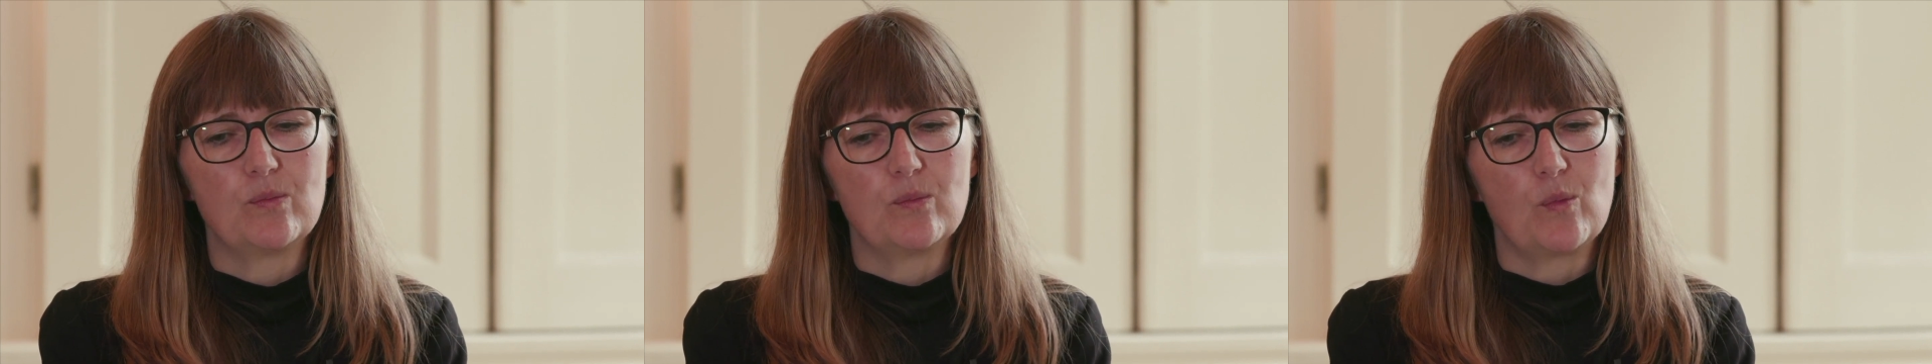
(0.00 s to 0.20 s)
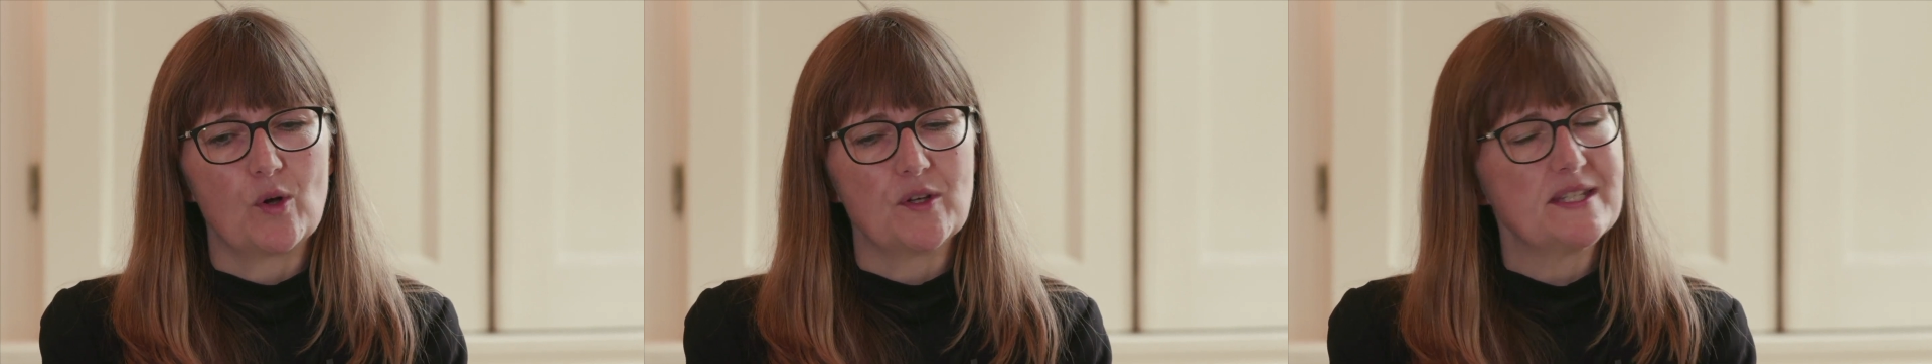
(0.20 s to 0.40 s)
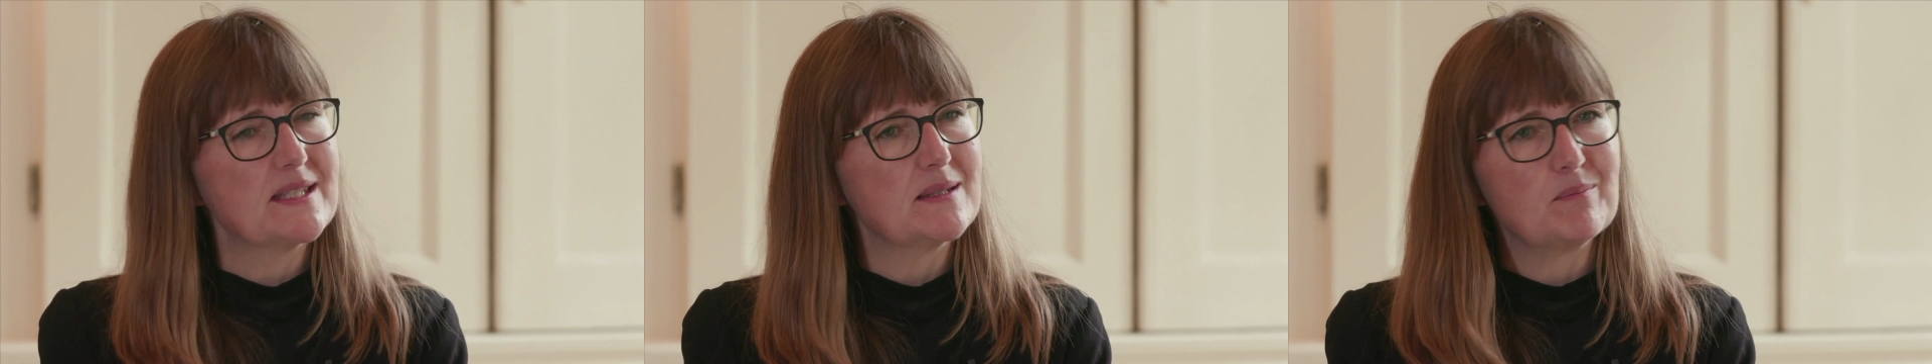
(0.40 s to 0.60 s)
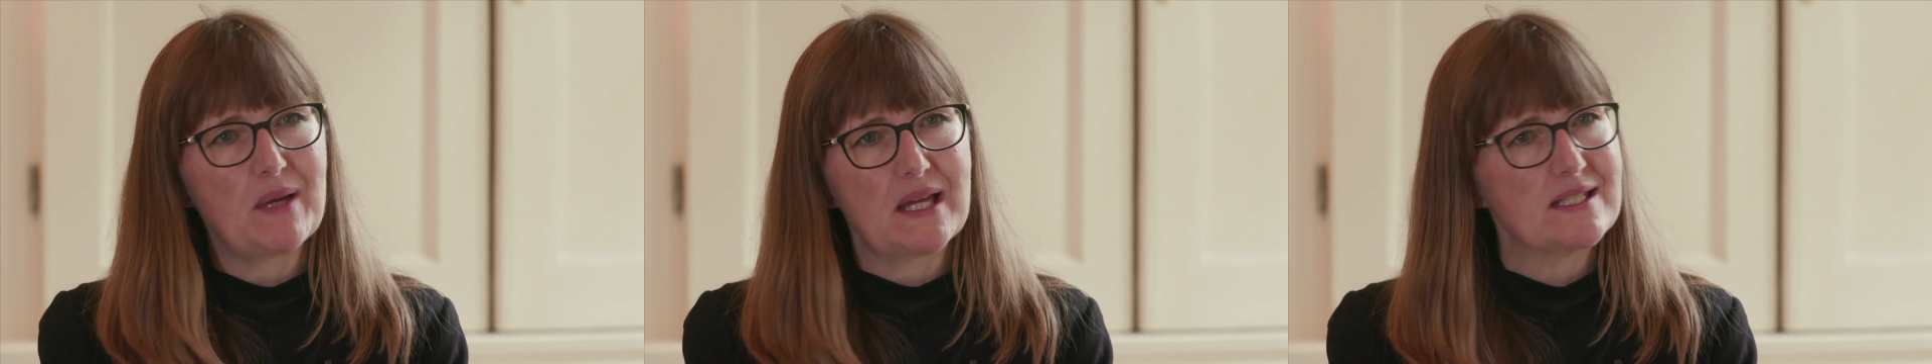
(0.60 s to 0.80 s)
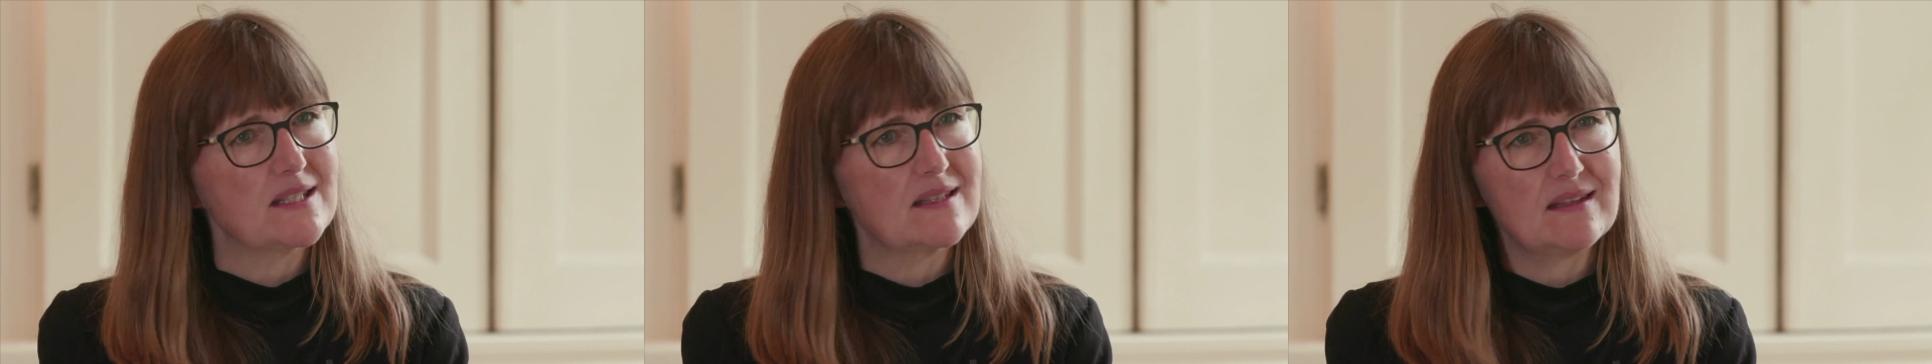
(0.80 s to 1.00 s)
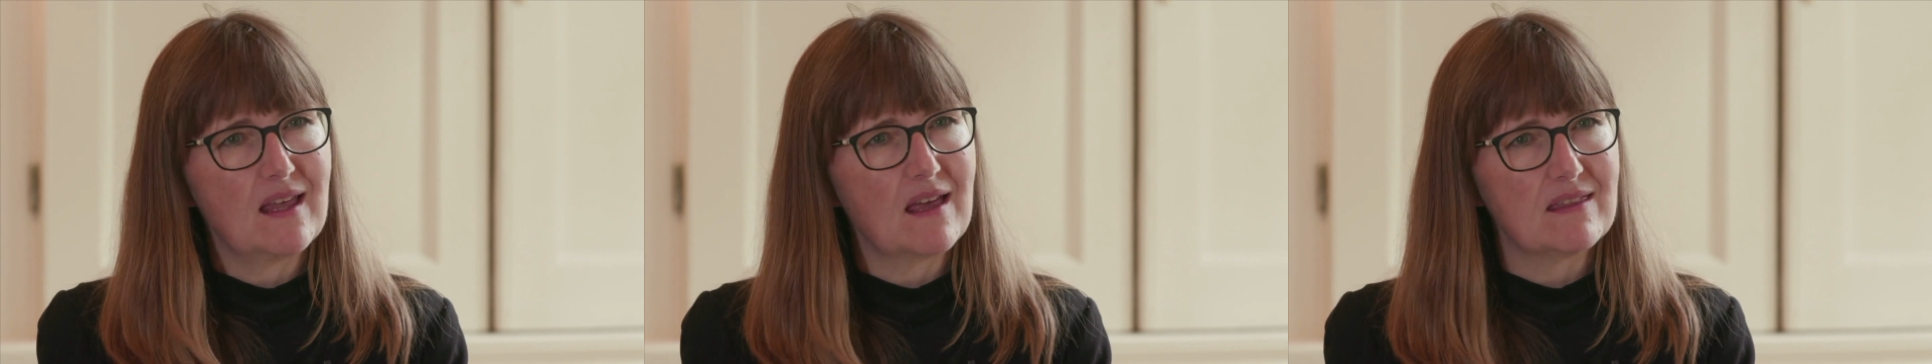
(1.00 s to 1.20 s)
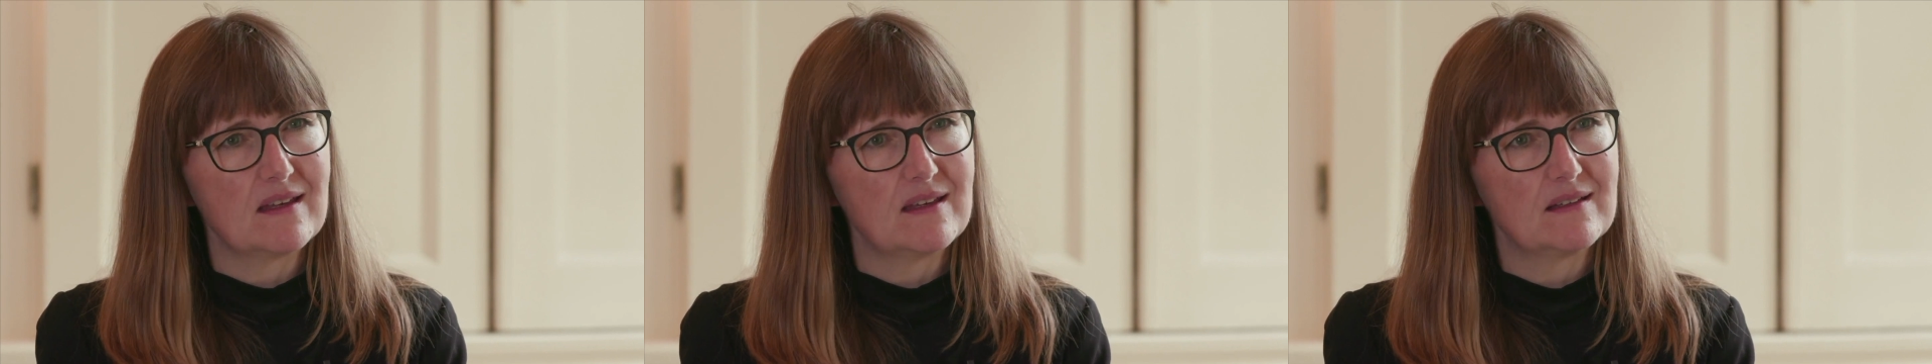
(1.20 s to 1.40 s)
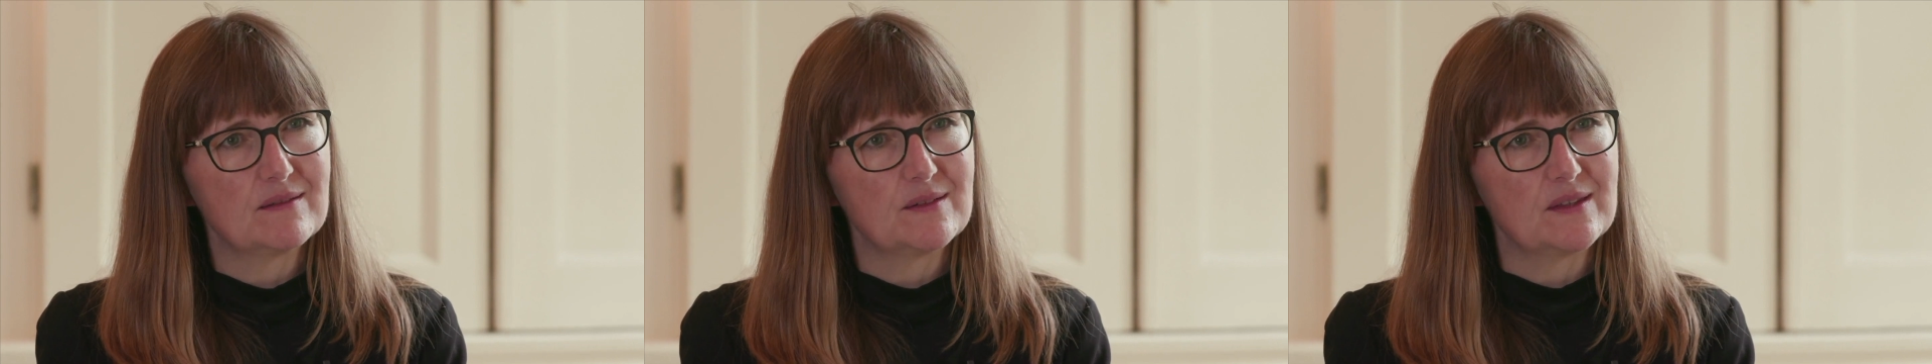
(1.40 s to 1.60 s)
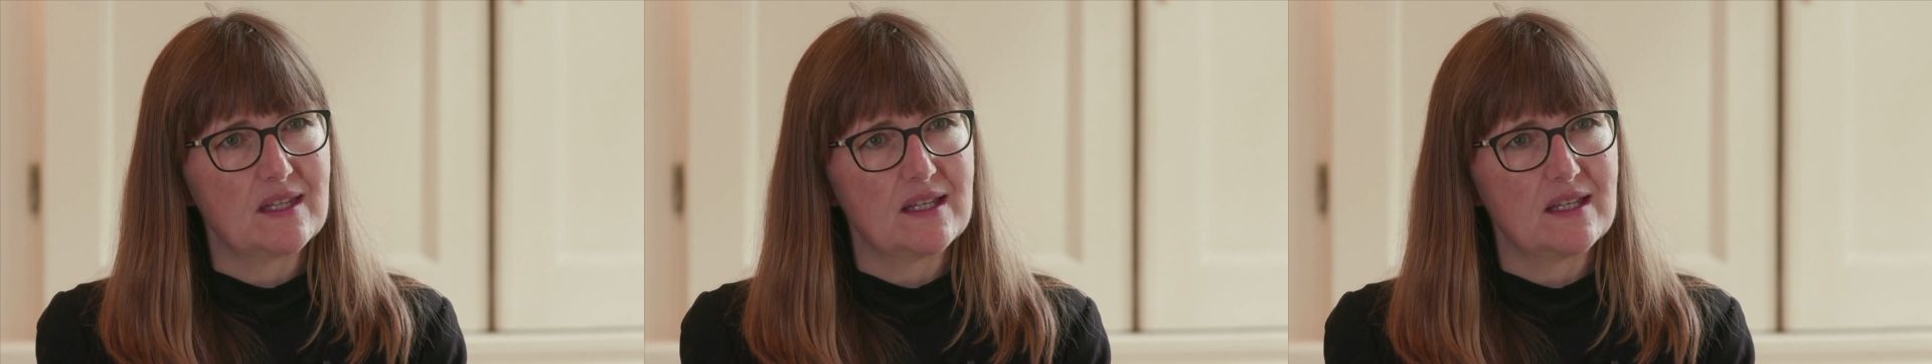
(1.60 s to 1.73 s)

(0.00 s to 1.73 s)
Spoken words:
one isn't better than the other,